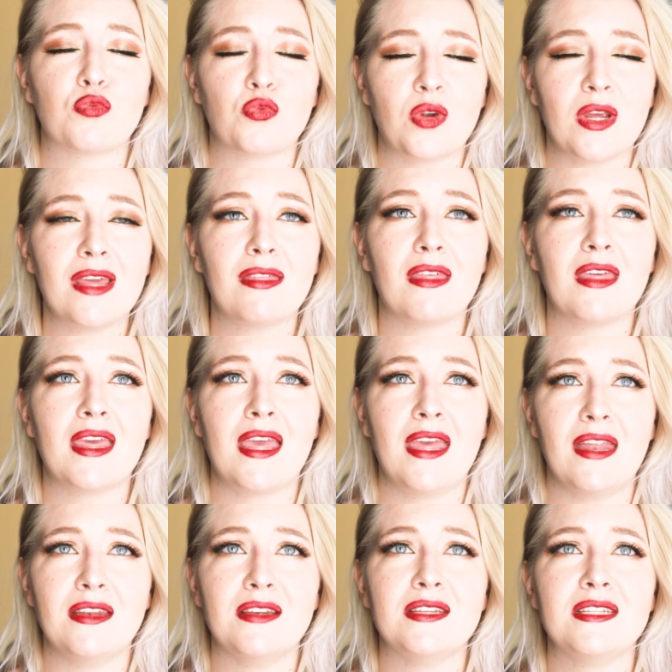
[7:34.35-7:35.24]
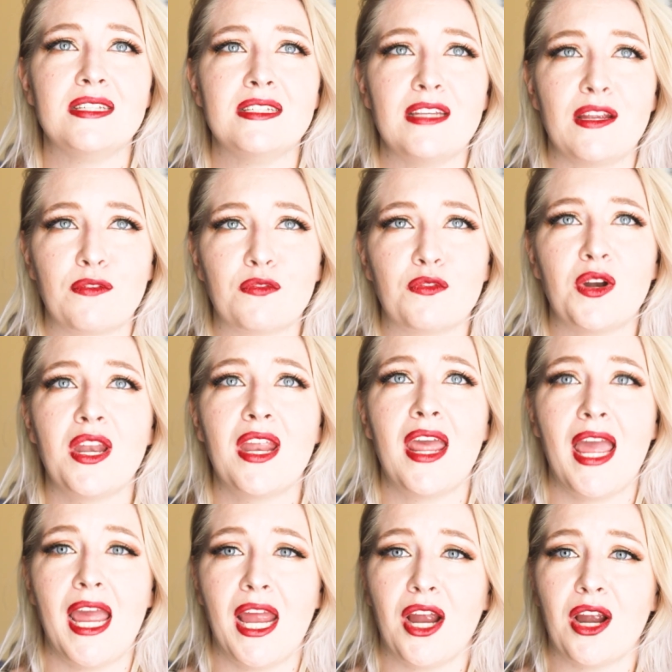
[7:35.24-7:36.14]
breathing in
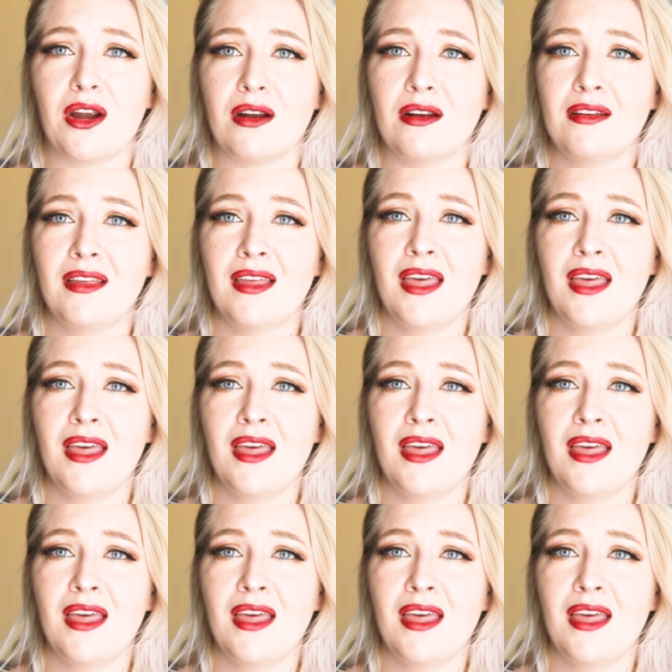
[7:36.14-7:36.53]
different air